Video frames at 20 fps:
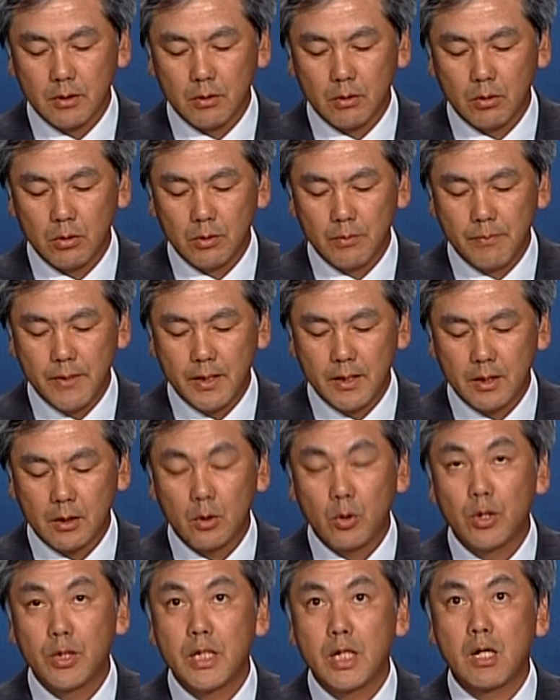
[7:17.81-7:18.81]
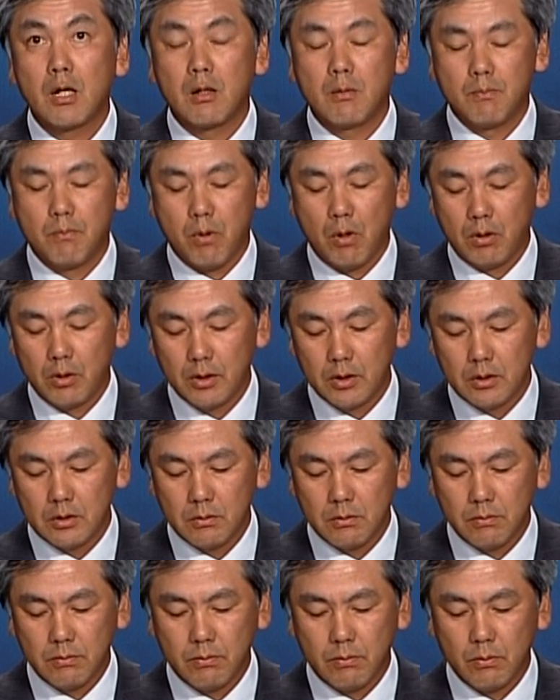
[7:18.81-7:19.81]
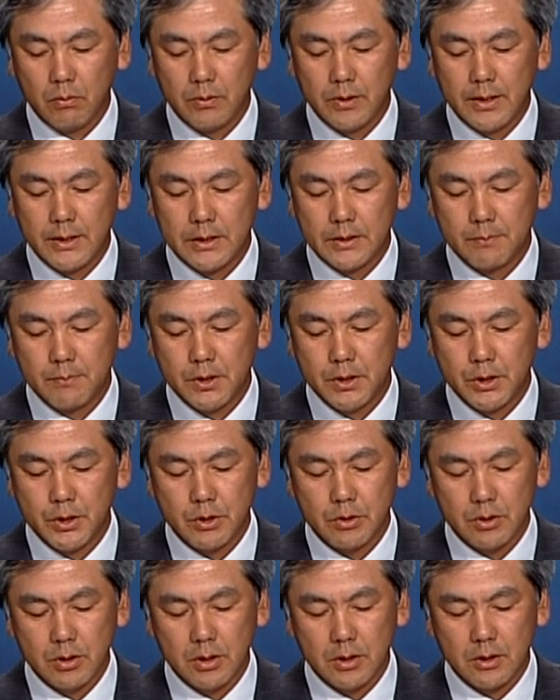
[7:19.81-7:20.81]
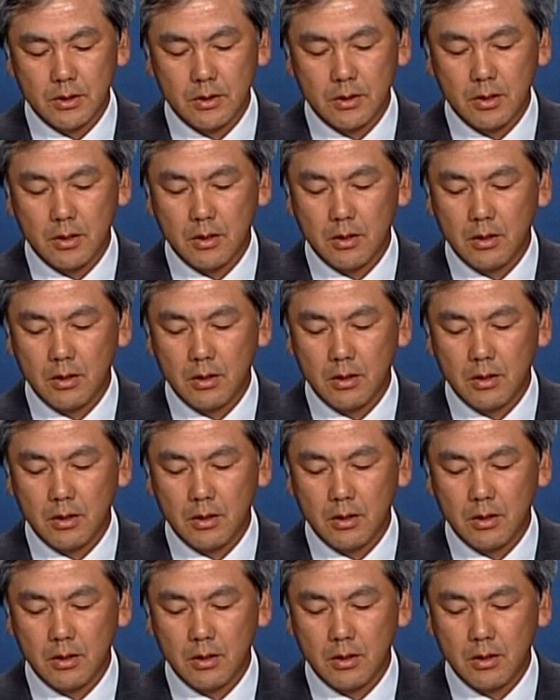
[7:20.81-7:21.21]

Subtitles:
would be the critical point for this mission, and